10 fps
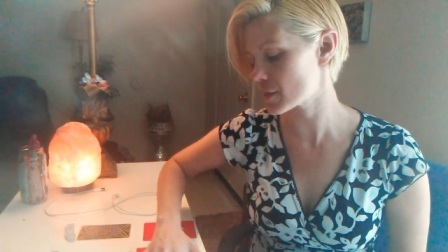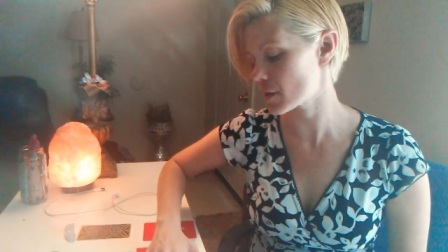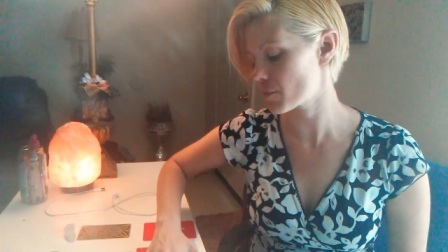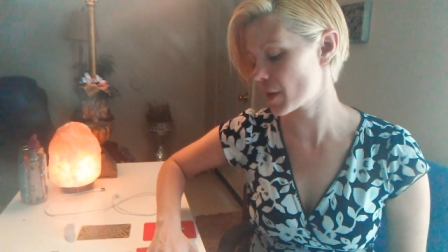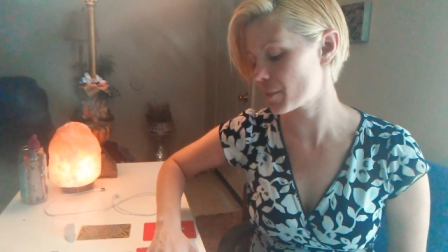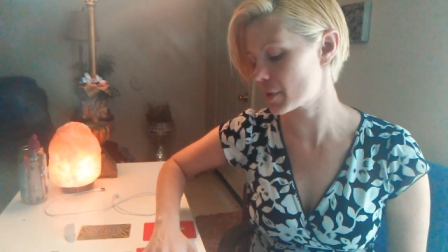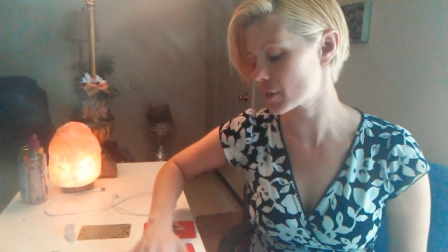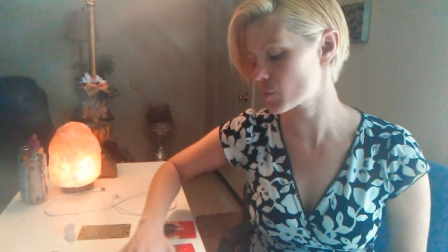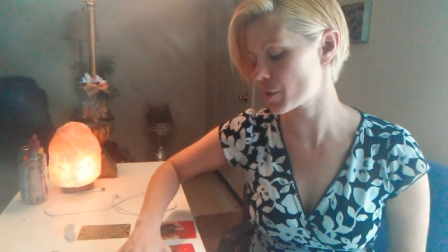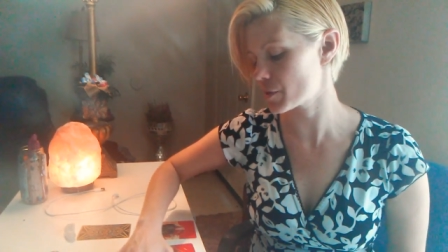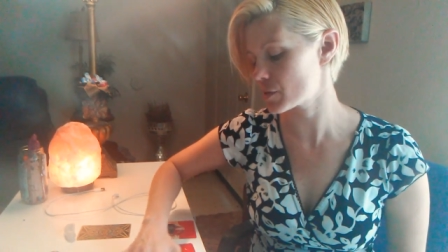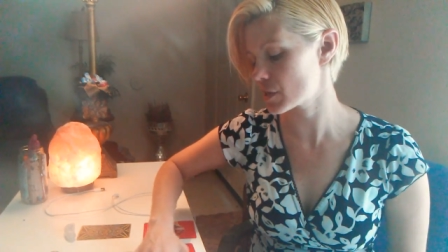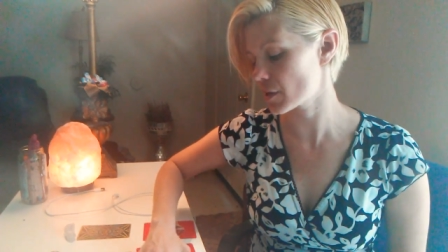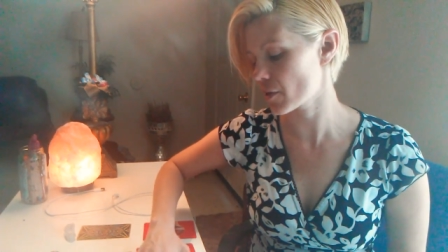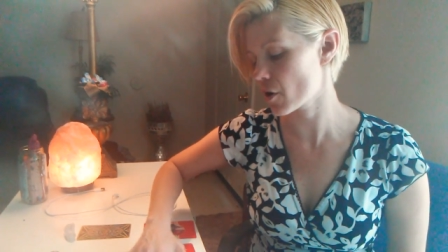it and maybe
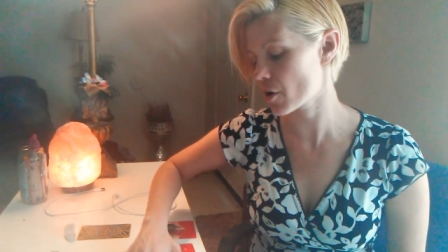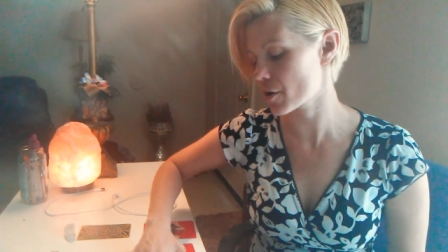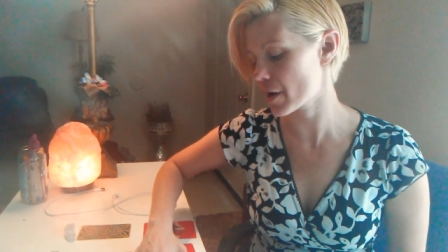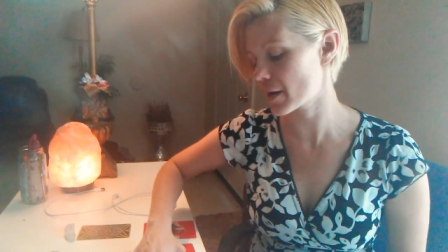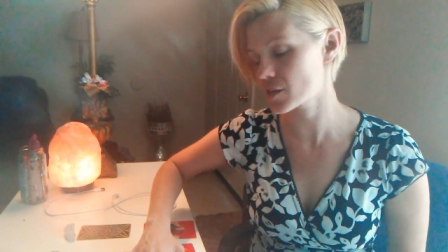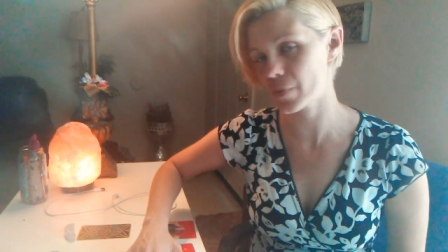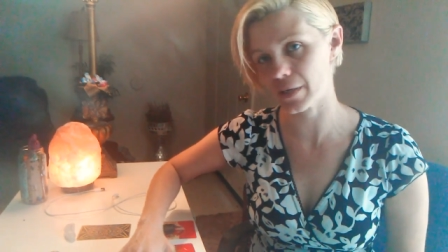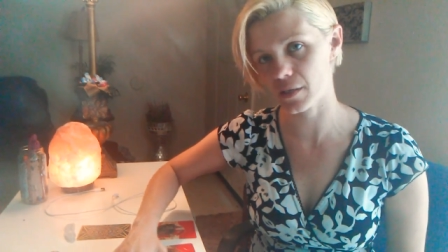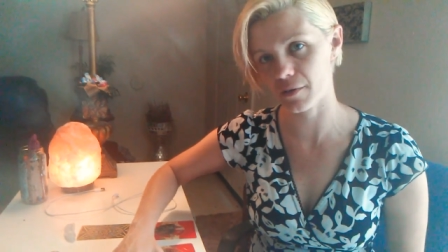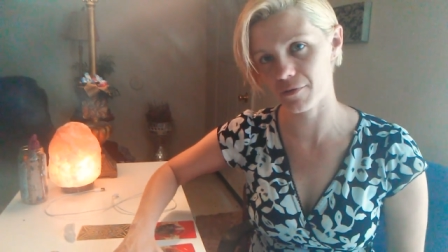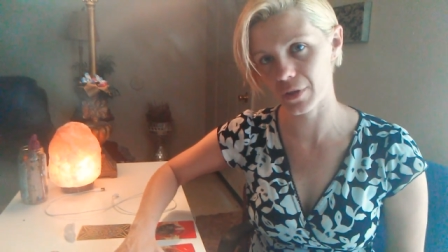experiencing the harder aspect of